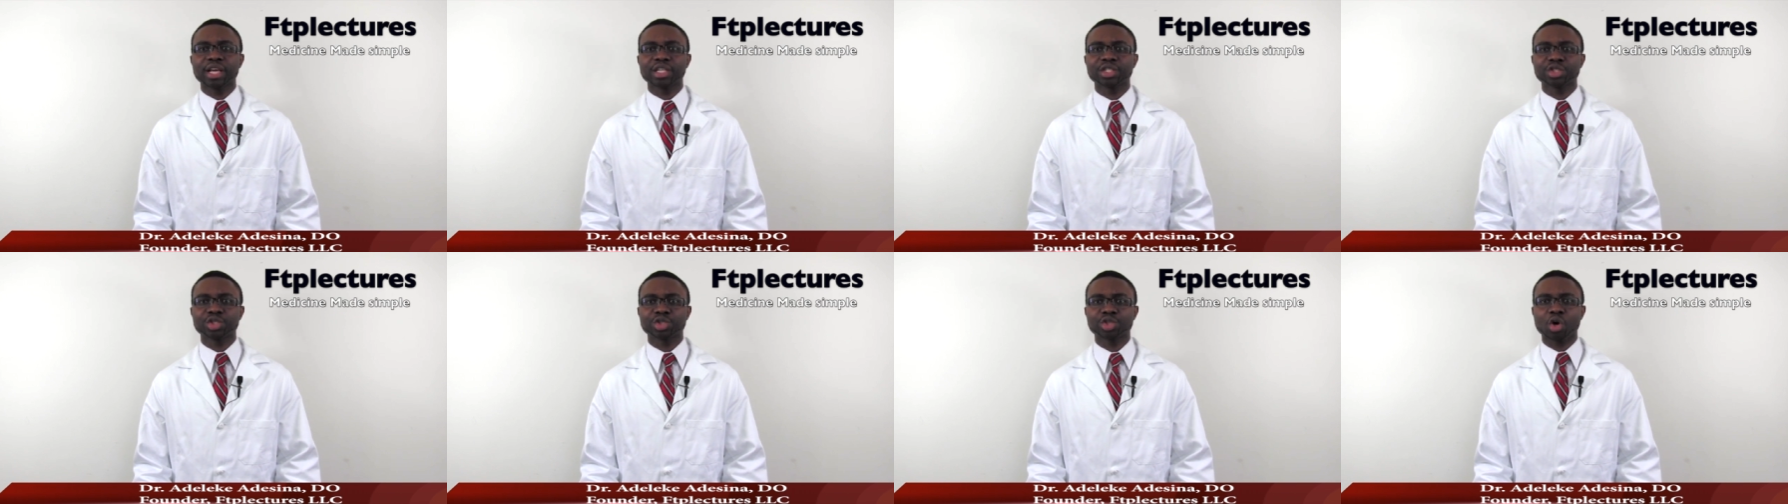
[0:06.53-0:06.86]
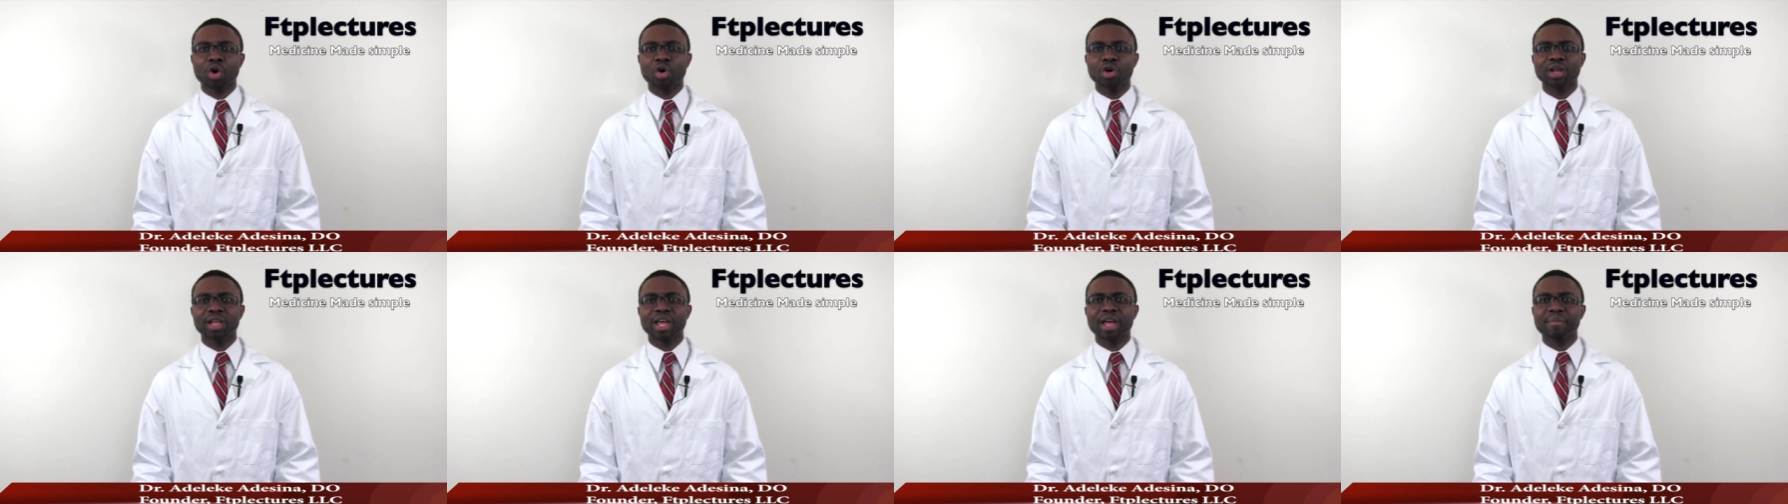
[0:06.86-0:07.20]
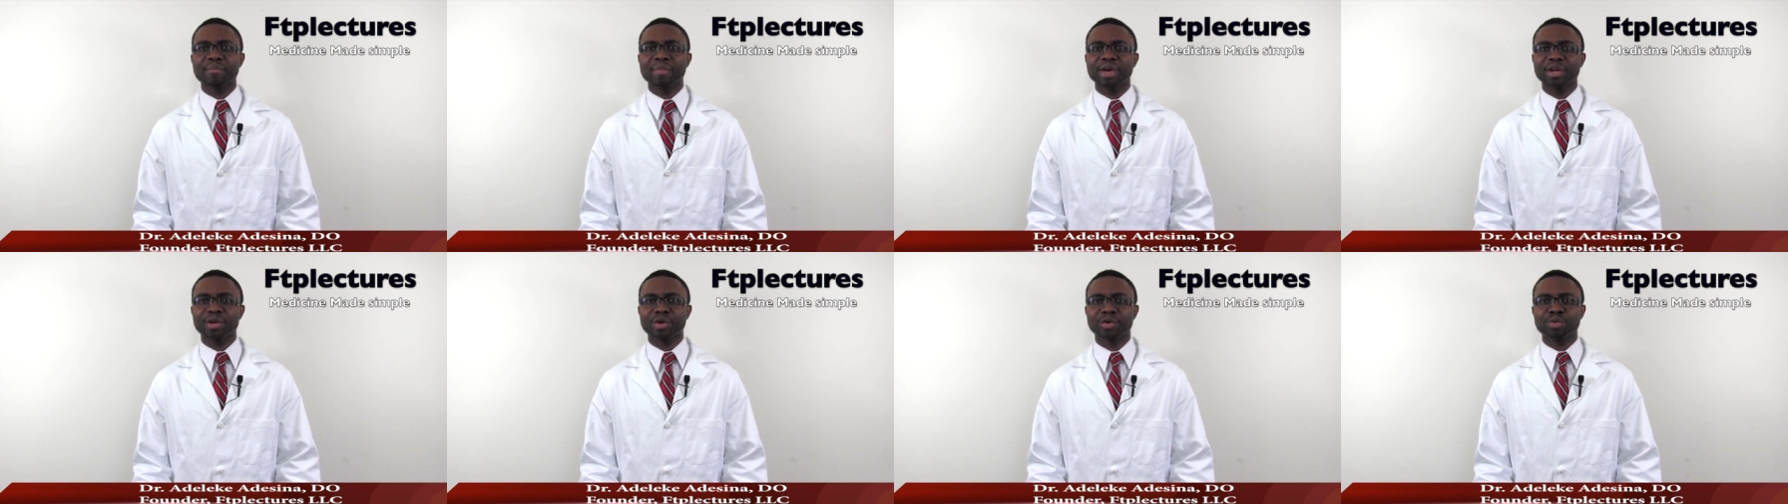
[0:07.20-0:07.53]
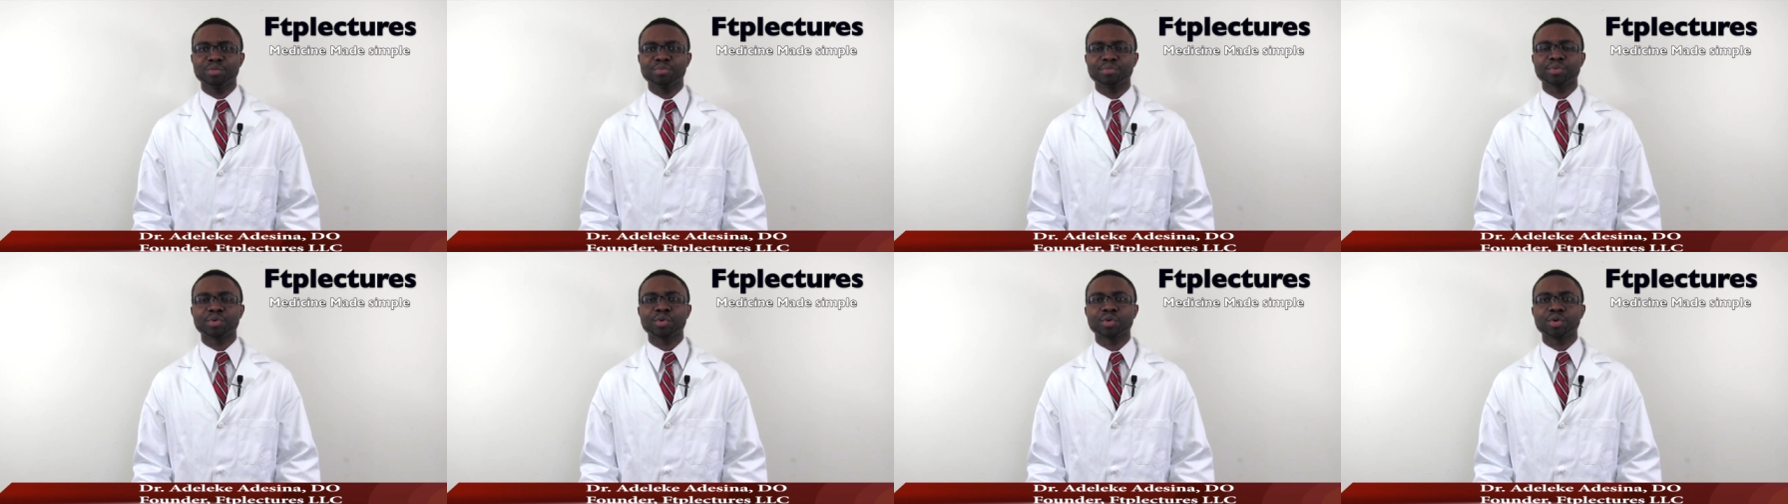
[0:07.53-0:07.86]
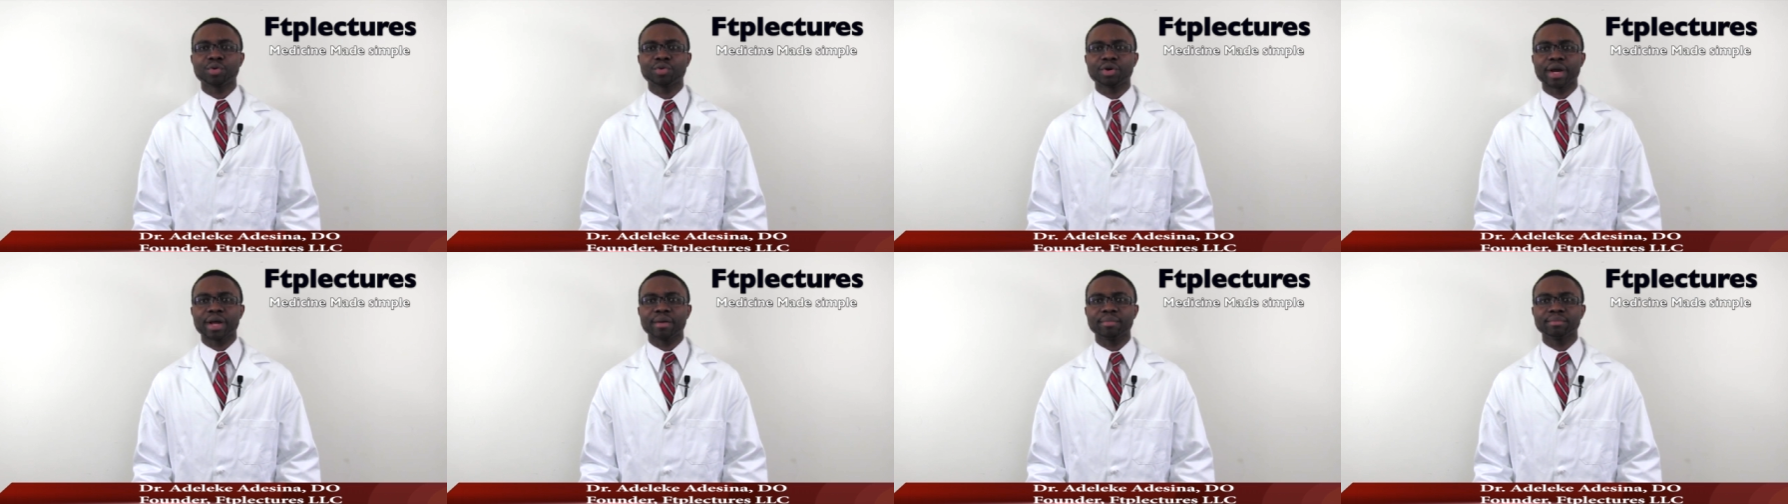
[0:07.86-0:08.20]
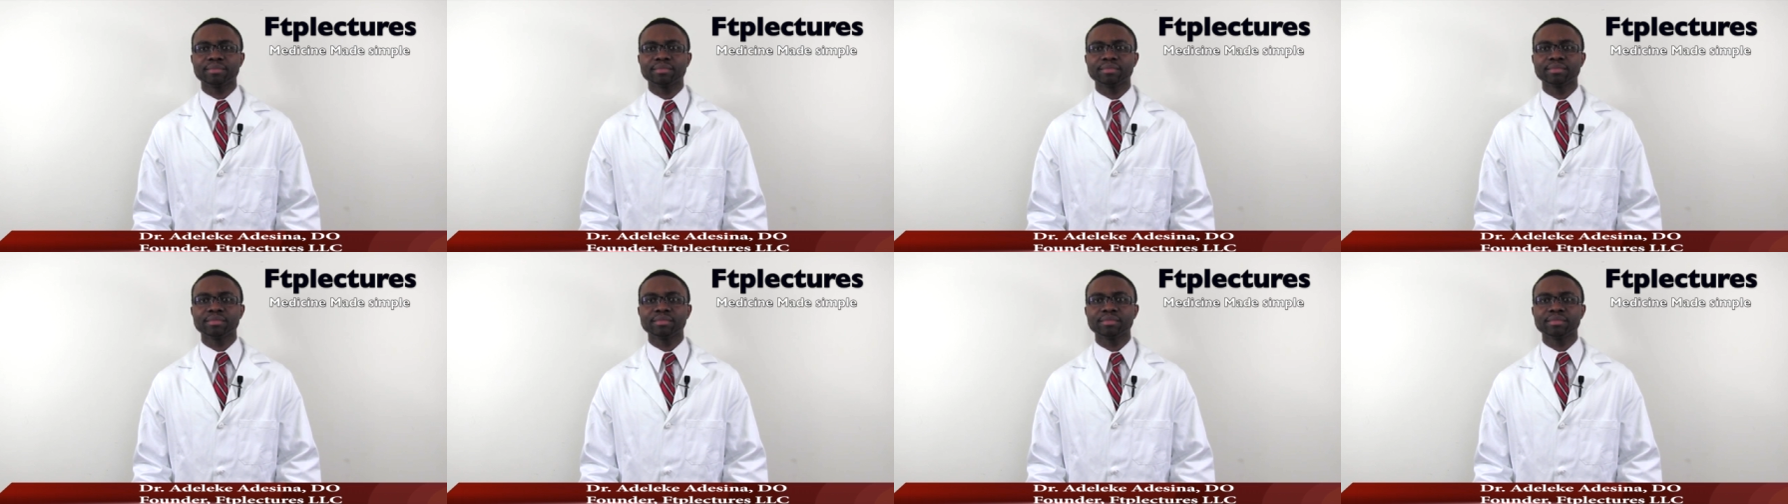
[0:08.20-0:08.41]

Lectures Online Medical Program.